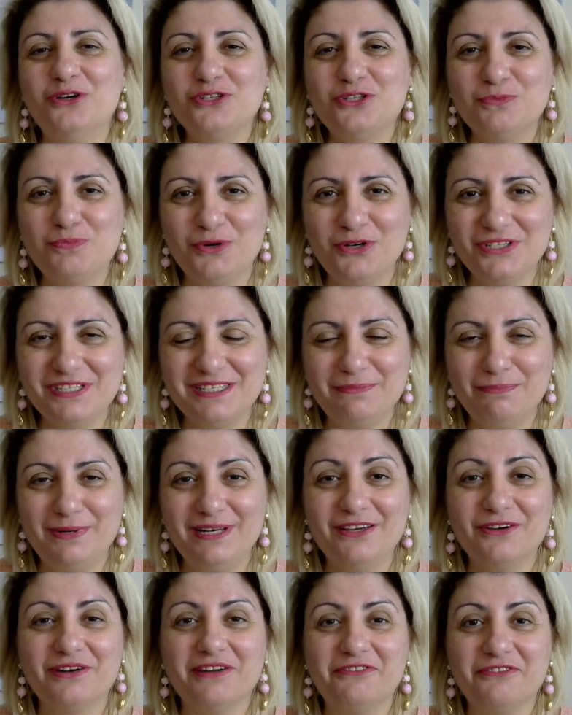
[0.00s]

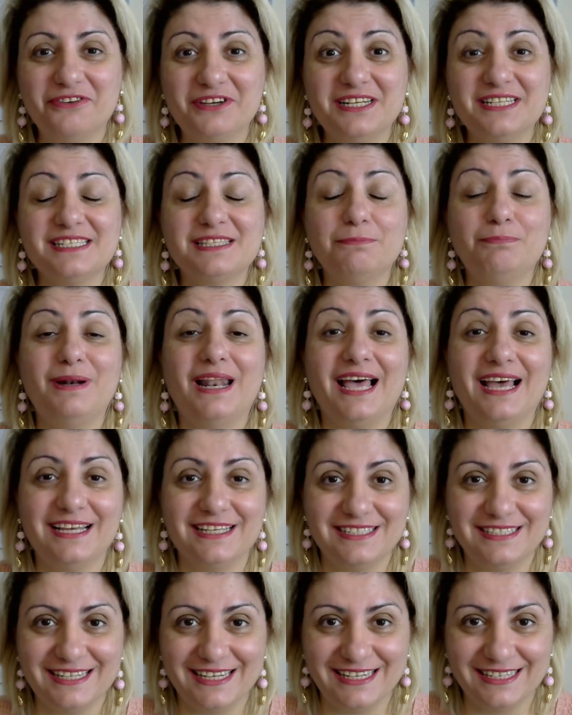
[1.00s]
possibly on a first
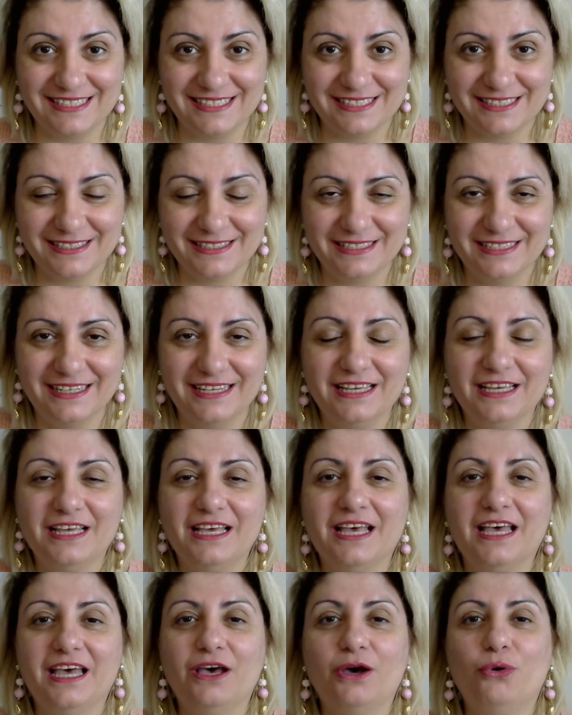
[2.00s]
blind date,
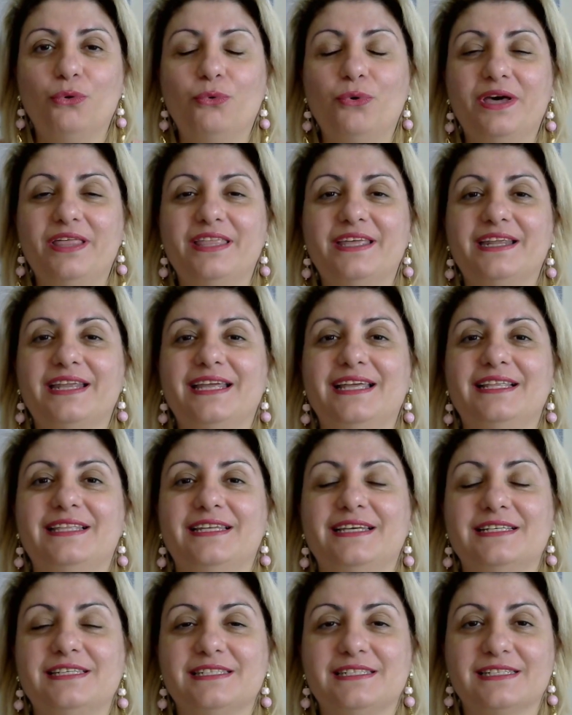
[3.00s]
whether it
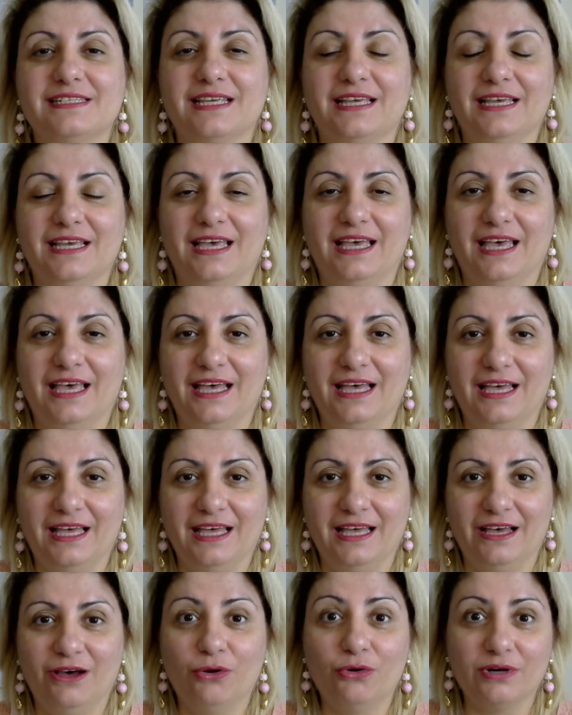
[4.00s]
is
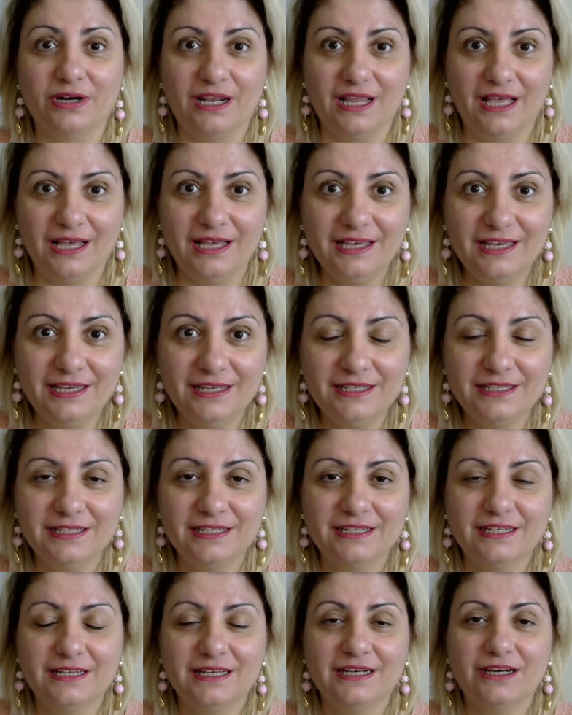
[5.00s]
online
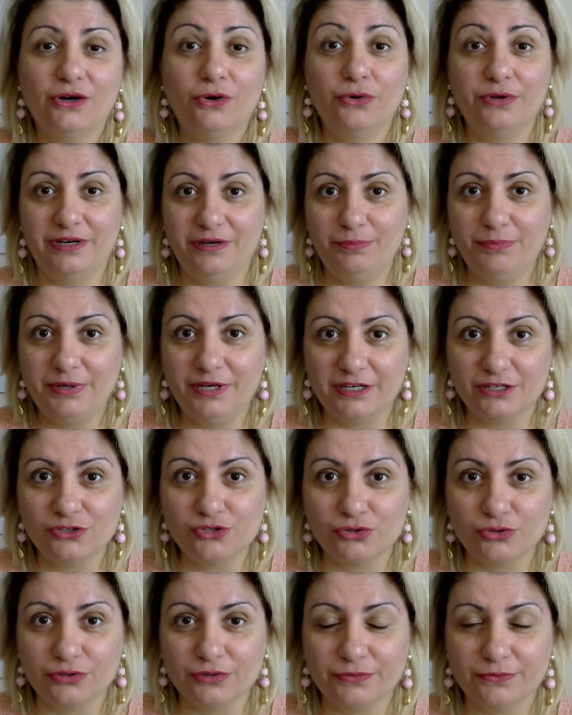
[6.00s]
or in
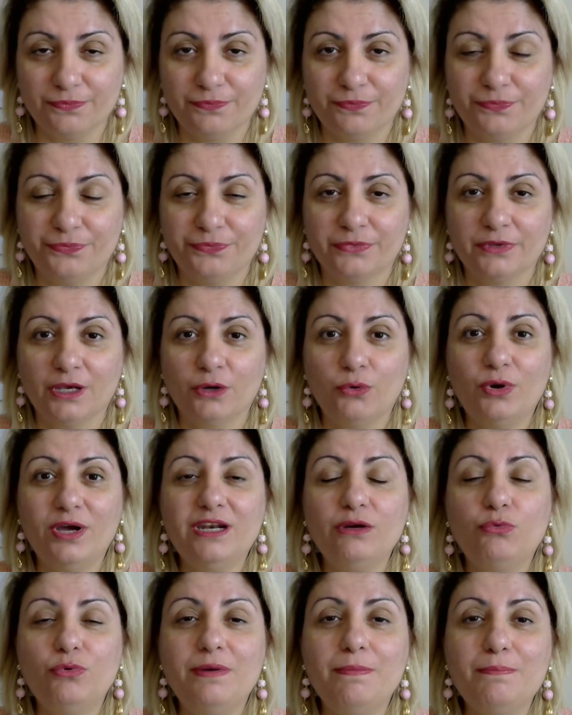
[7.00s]
person.
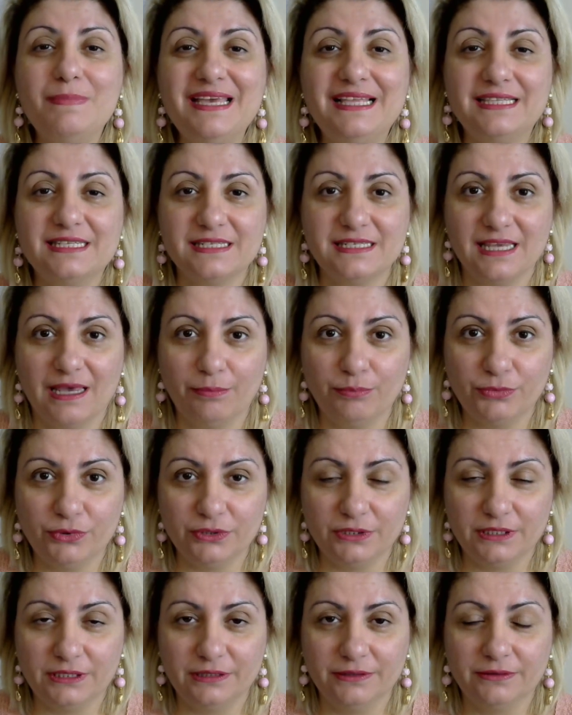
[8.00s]
When we meet
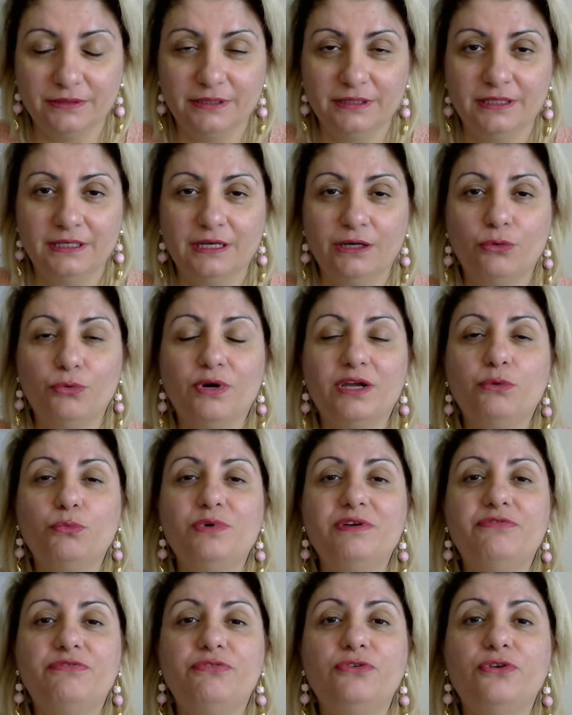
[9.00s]
somebody, when
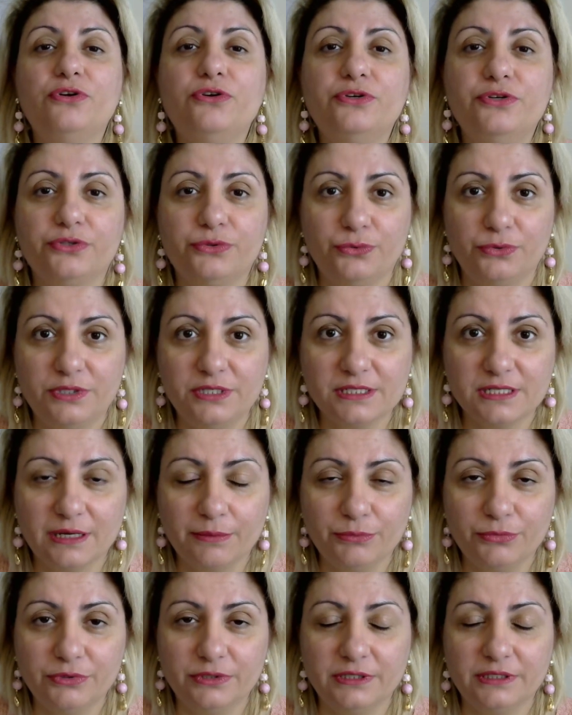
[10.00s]
we flirt with
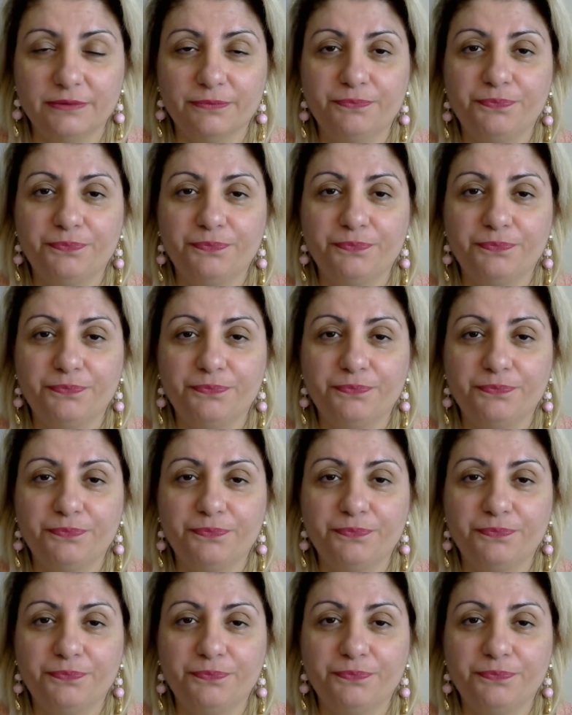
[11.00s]
somebody,